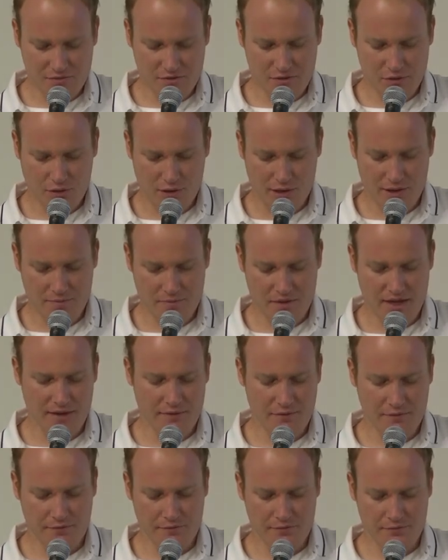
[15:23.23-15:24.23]
or
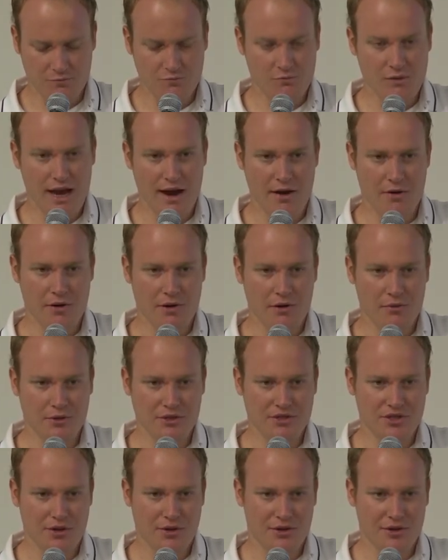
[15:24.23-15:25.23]
if error
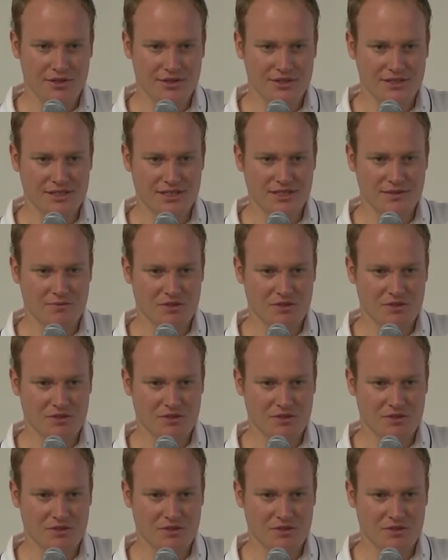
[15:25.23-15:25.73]
returns